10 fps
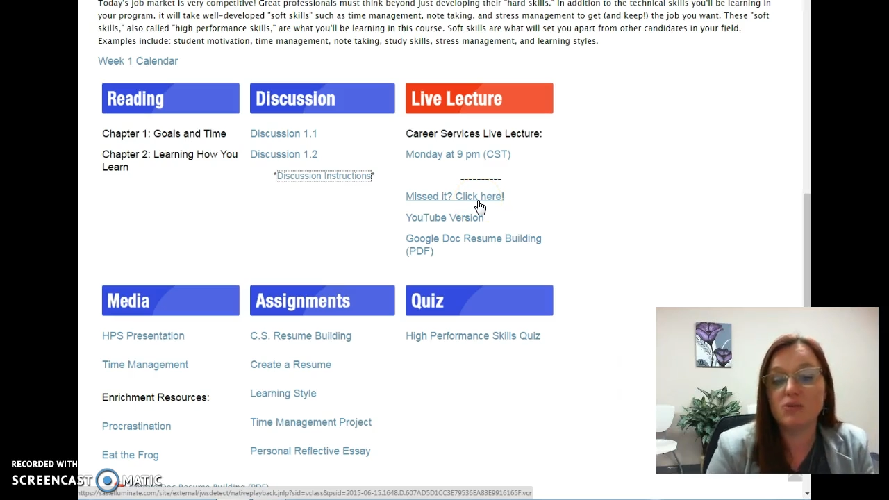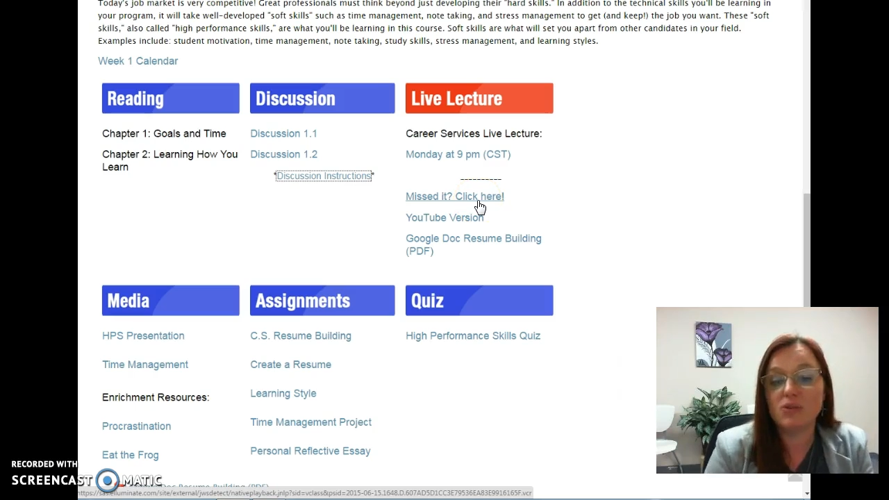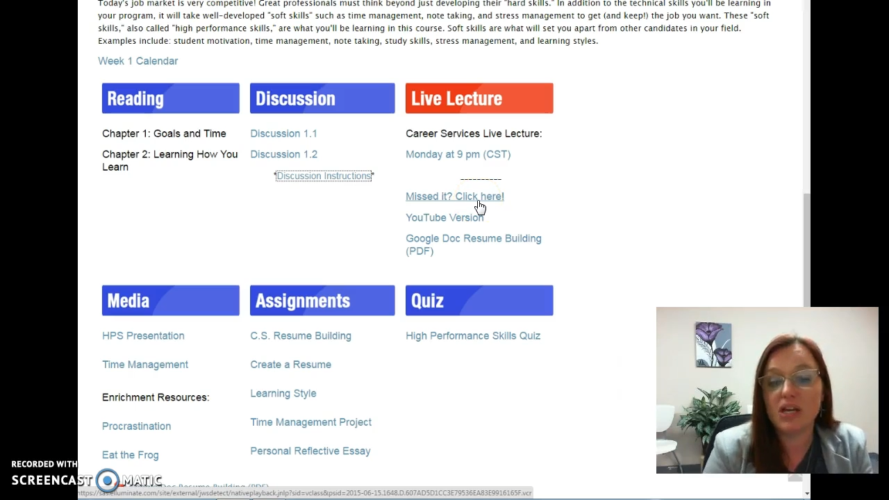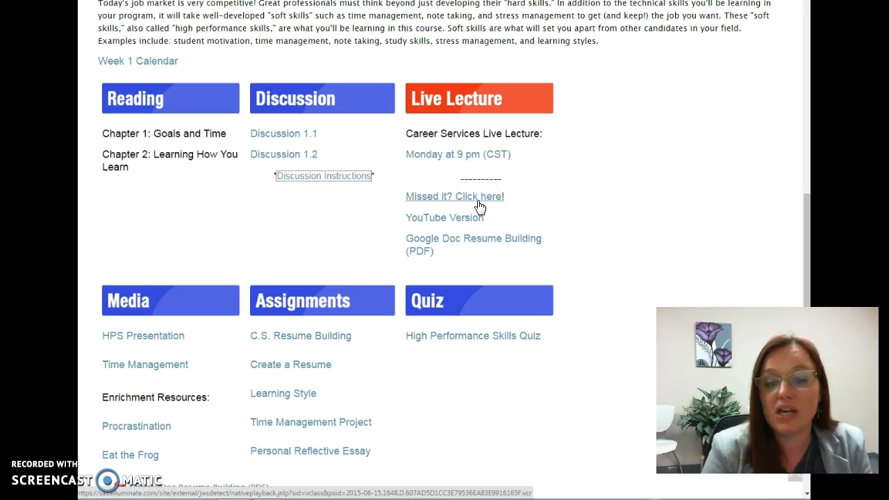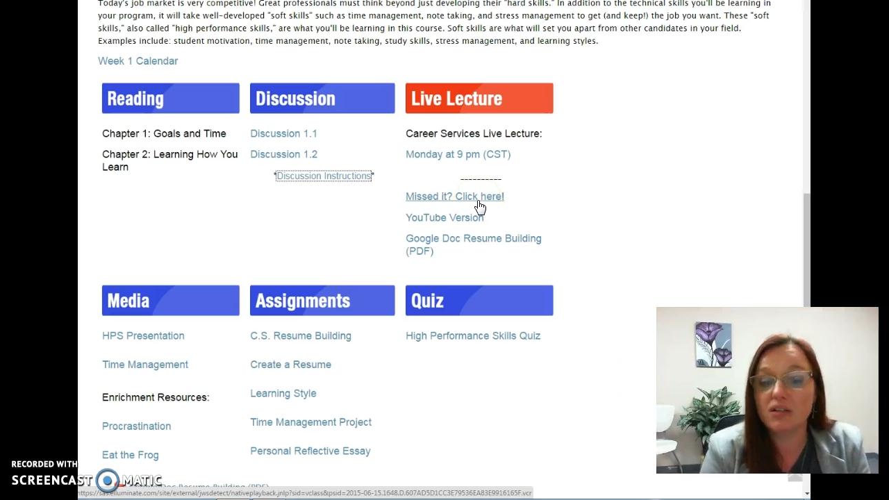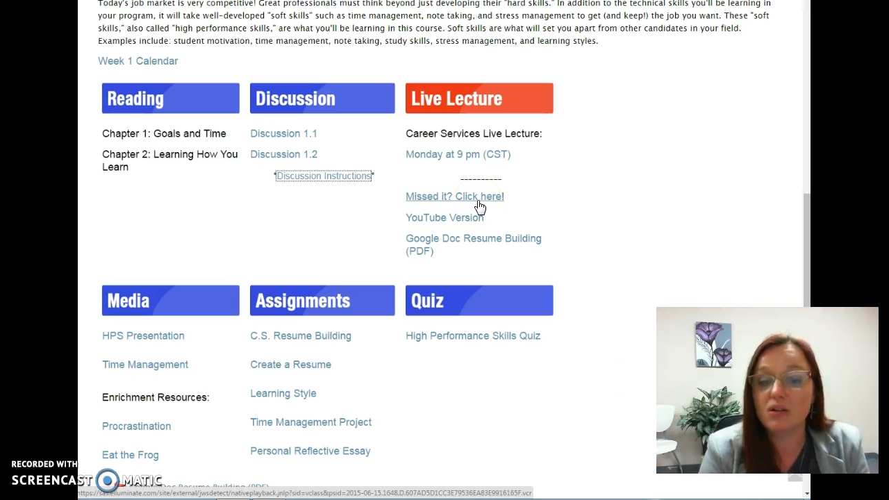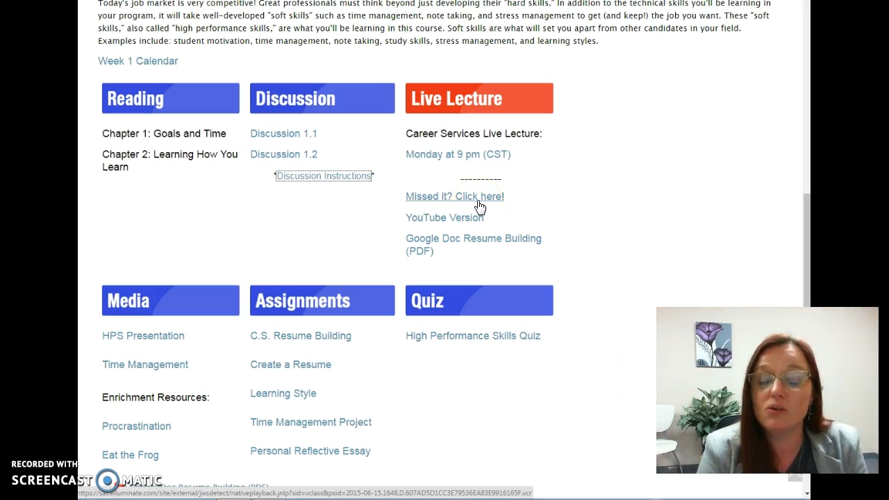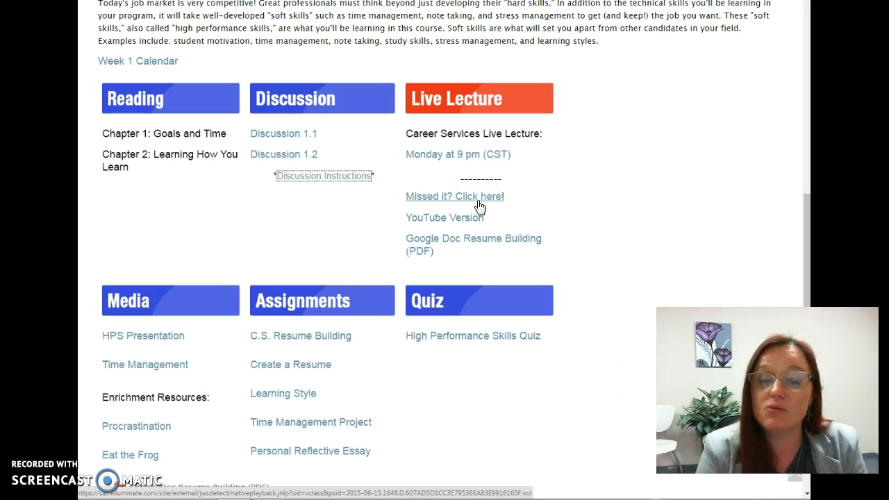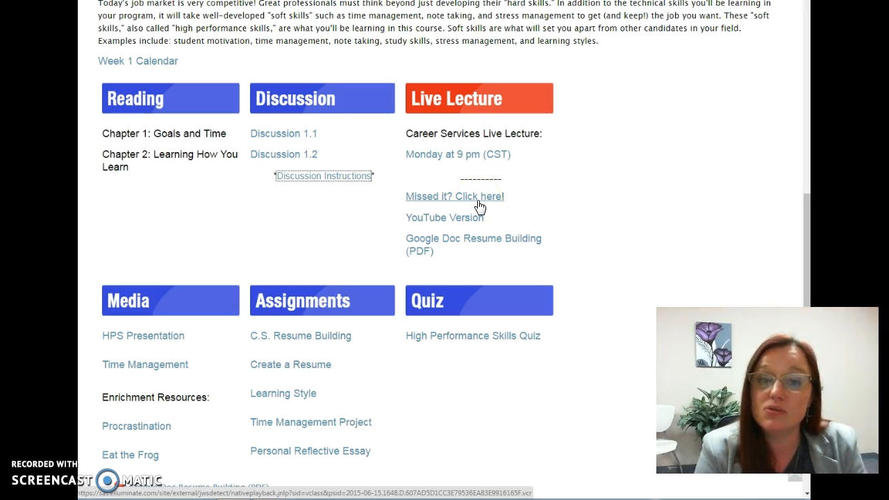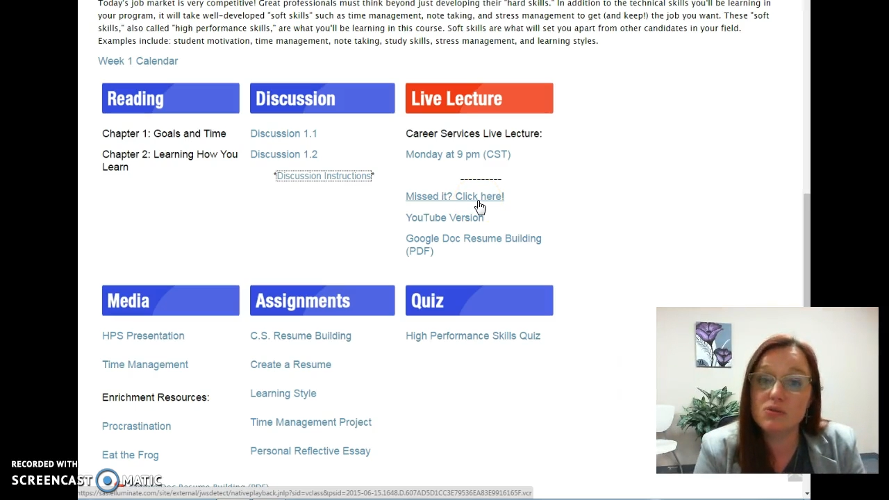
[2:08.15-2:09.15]
you can
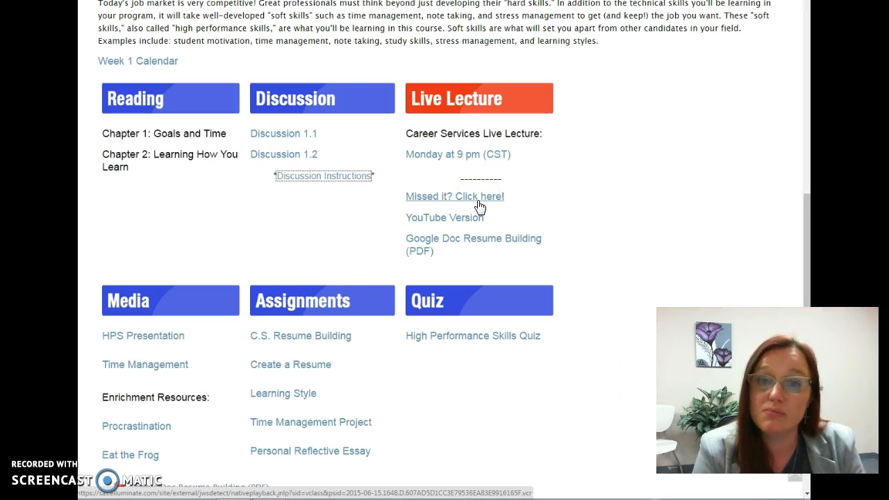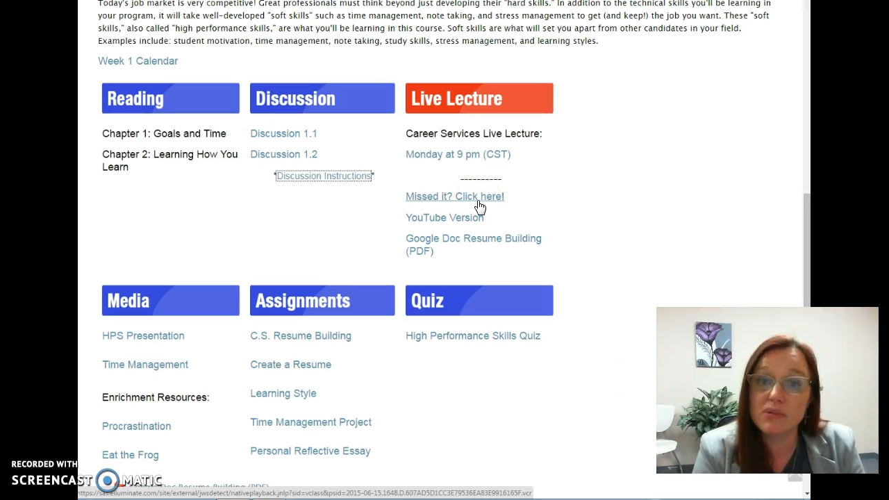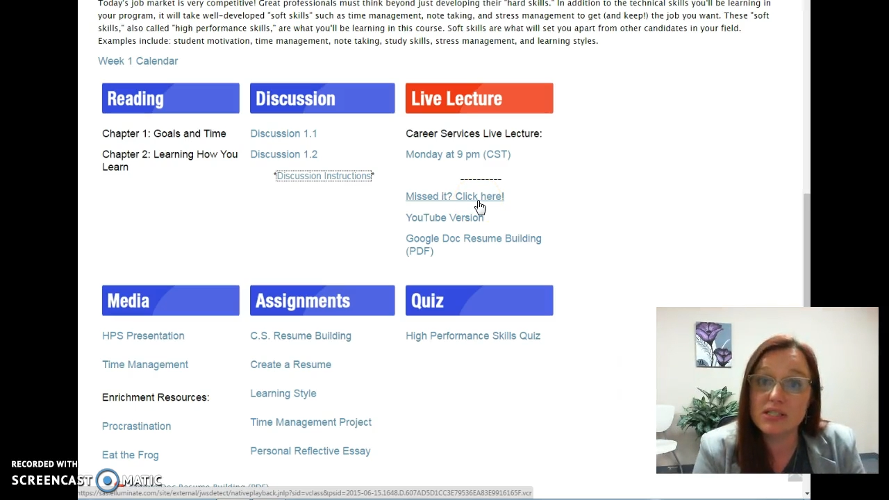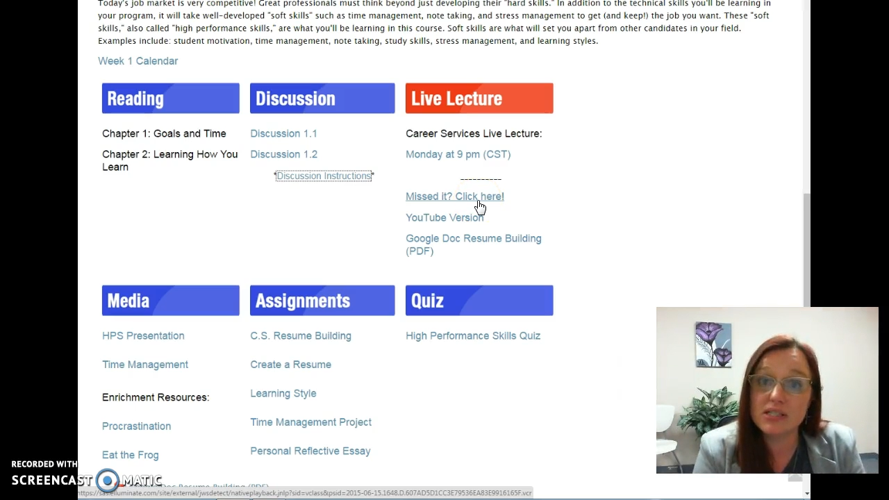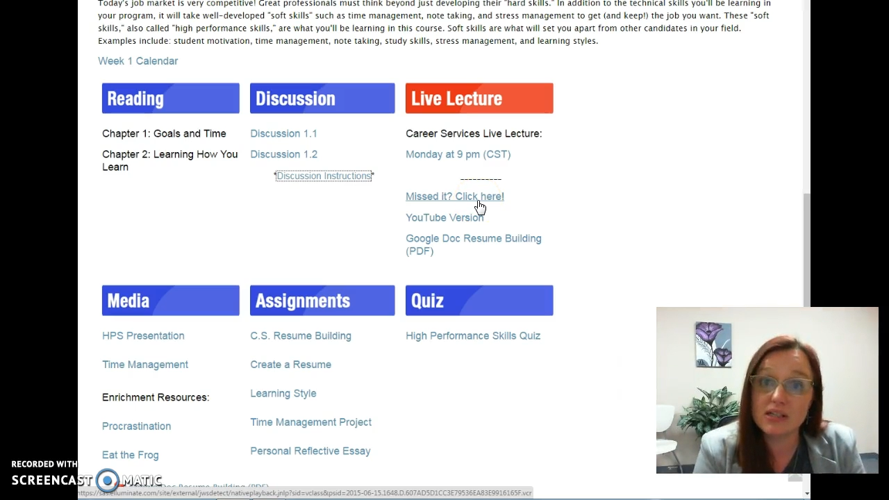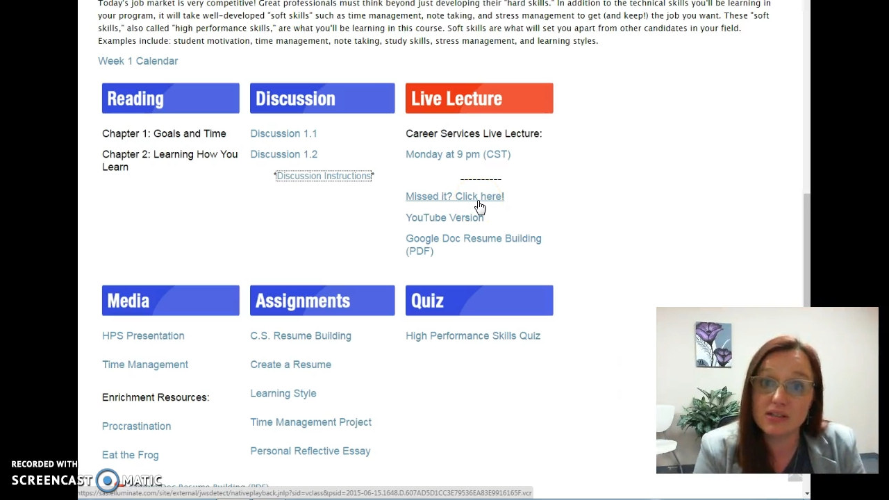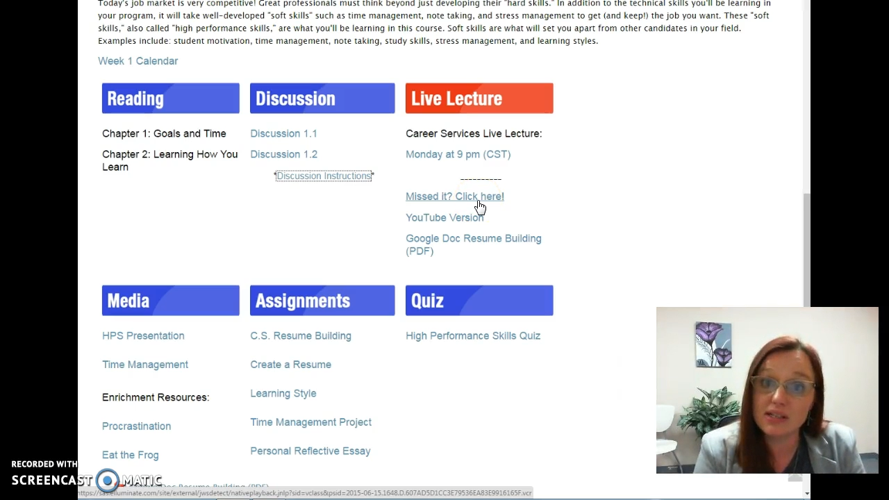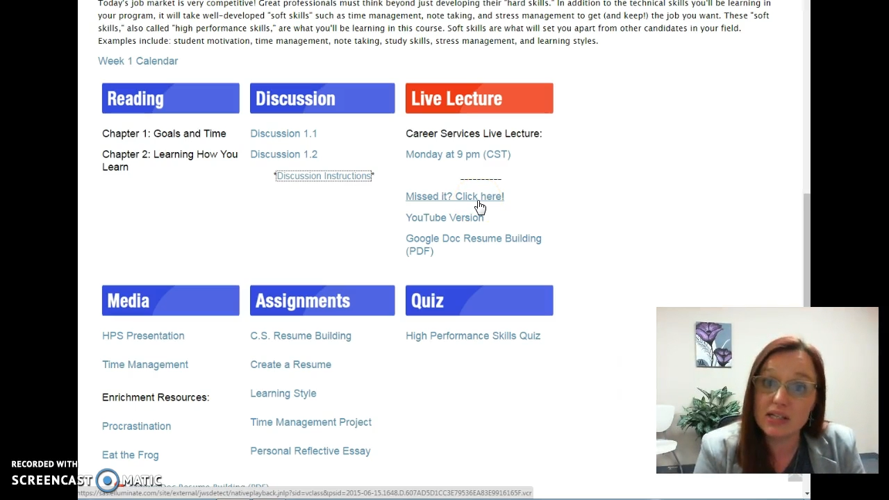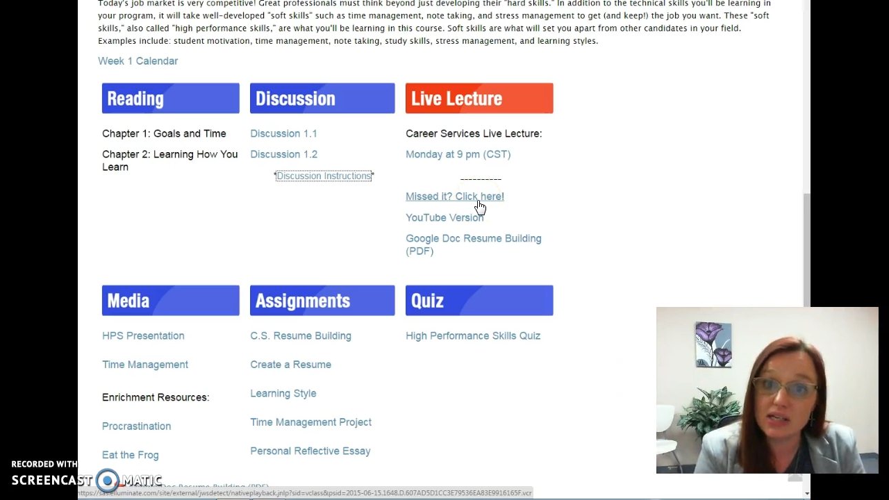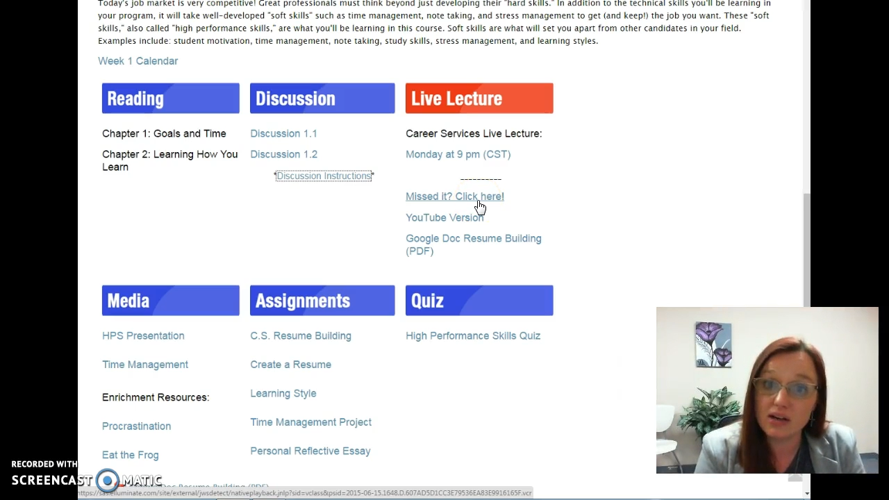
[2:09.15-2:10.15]
go to the Miss It,
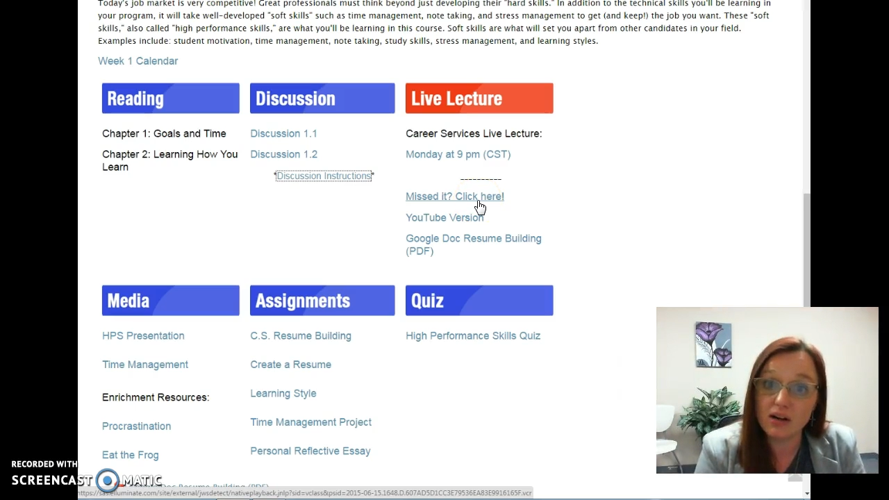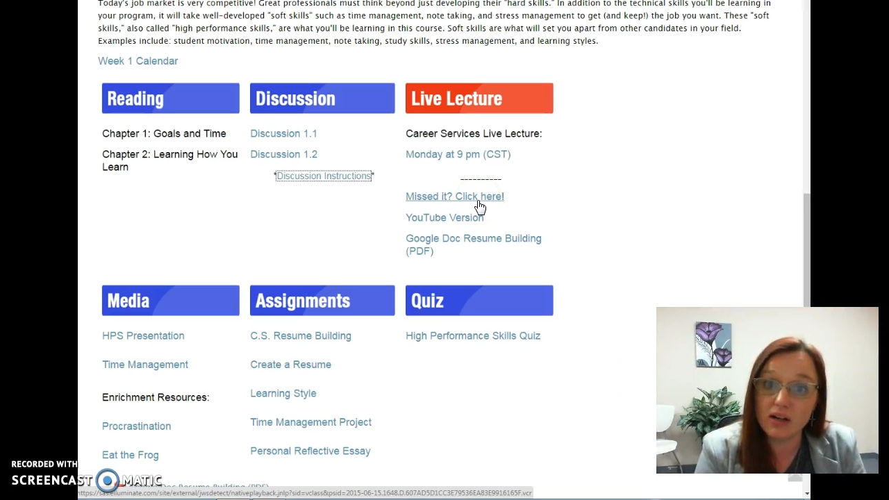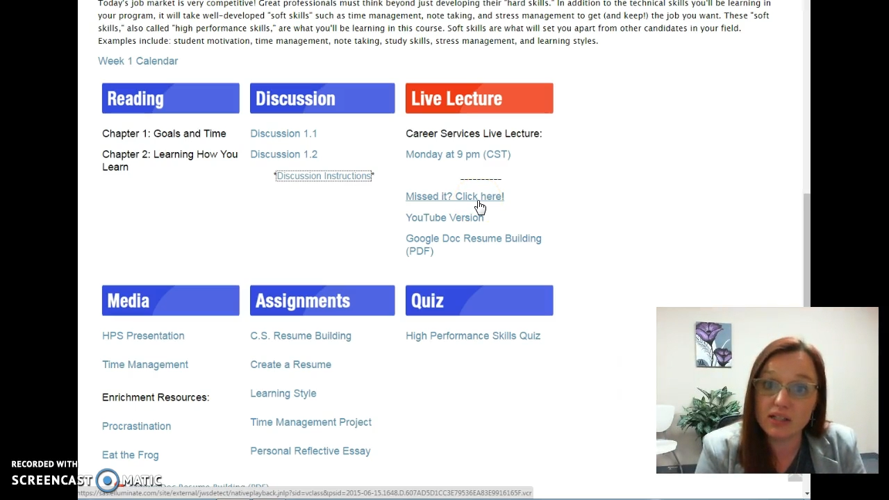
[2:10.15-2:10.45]
click here,